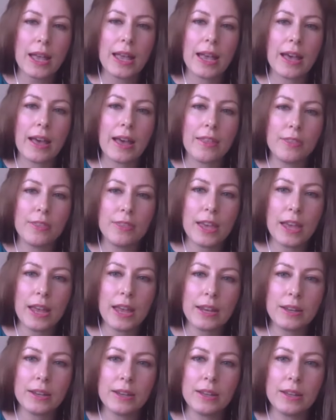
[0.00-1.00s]
and
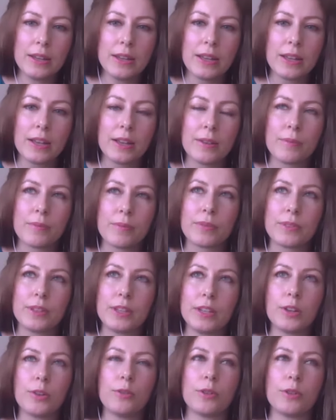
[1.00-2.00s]
then you
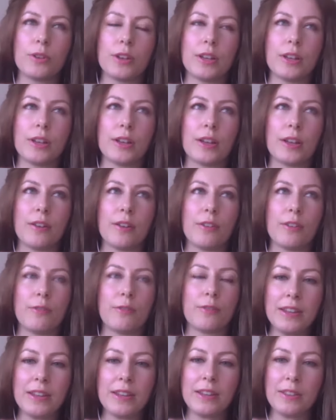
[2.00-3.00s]
know
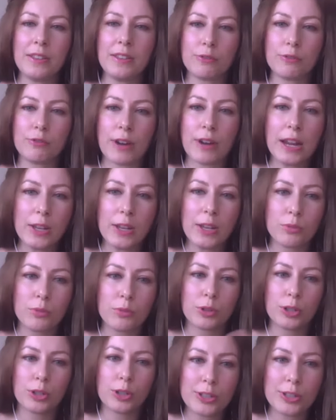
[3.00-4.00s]
finding the right
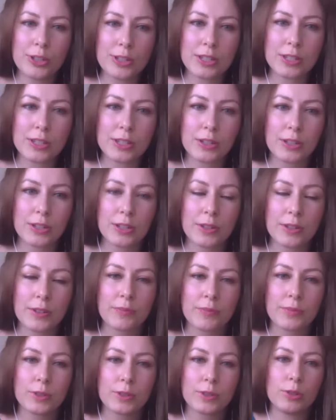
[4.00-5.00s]
words
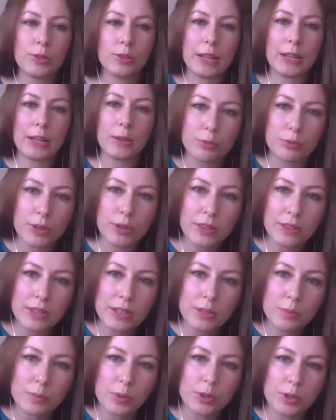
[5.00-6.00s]
to like bring
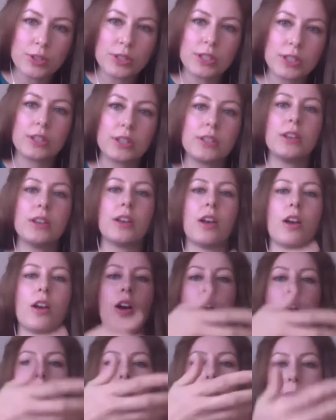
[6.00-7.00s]
this person
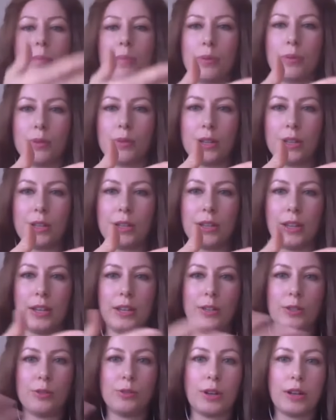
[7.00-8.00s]
up
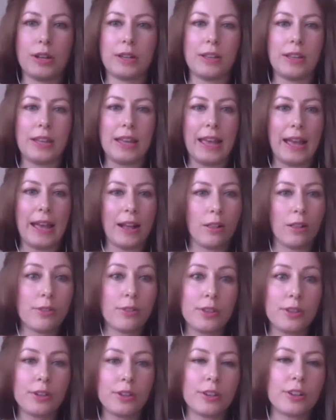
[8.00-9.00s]
into a
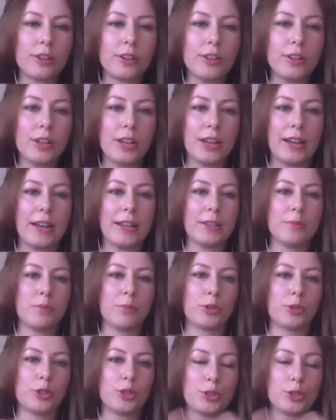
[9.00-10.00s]
healthier and
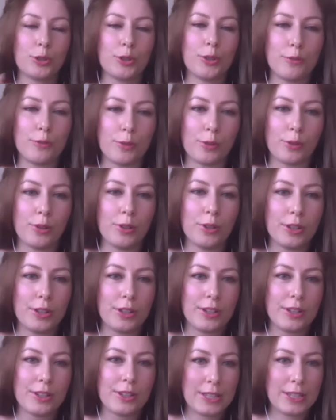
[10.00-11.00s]
more joyful
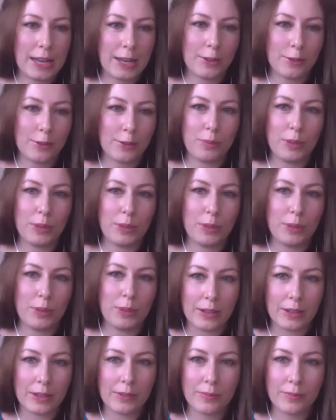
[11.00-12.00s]
state of
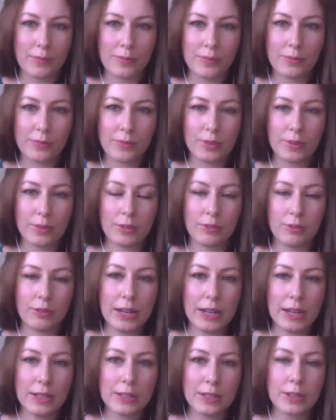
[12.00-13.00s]
being
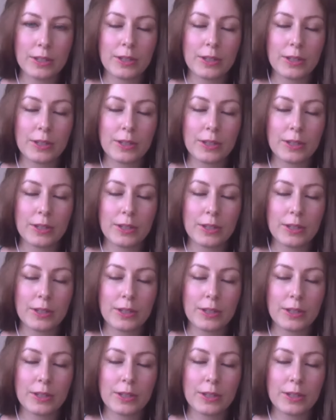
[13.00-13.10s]
right